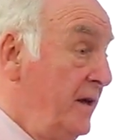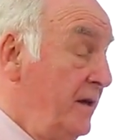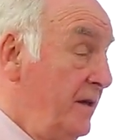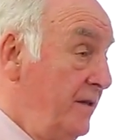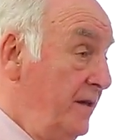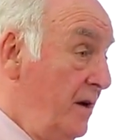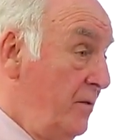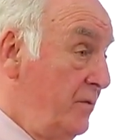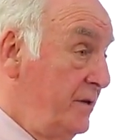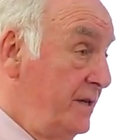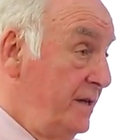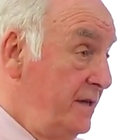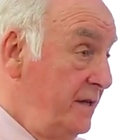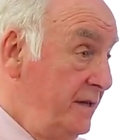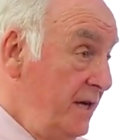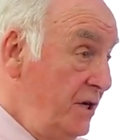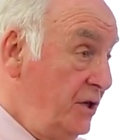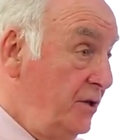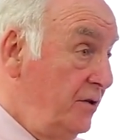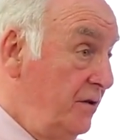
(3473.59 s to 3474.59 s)
there was an
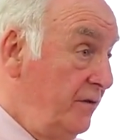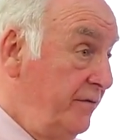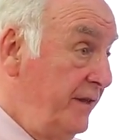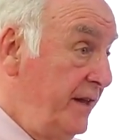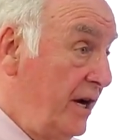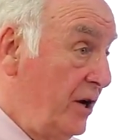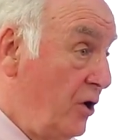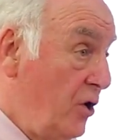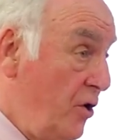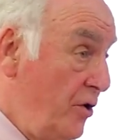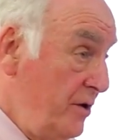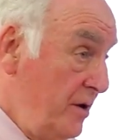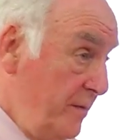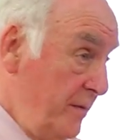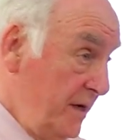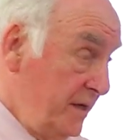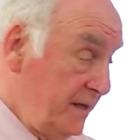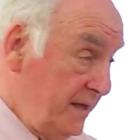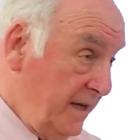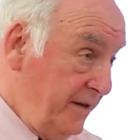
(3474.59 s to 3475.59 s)
edition of The
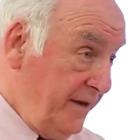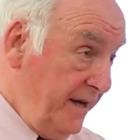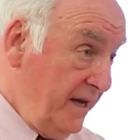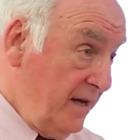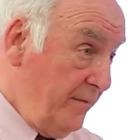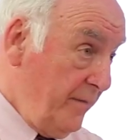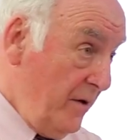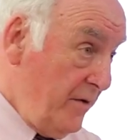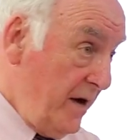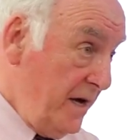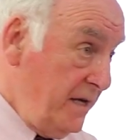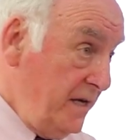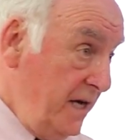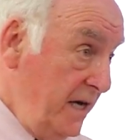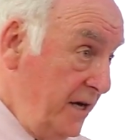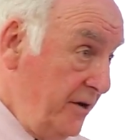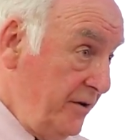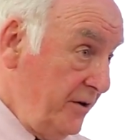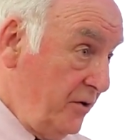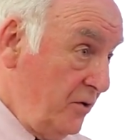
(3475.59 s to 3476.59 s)
Economist, I think about a
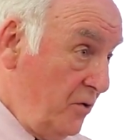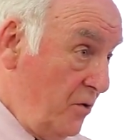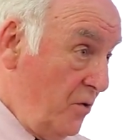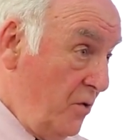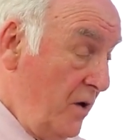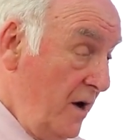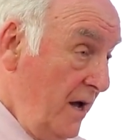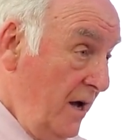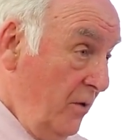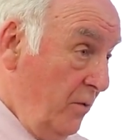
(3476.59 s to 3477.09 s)
year ago,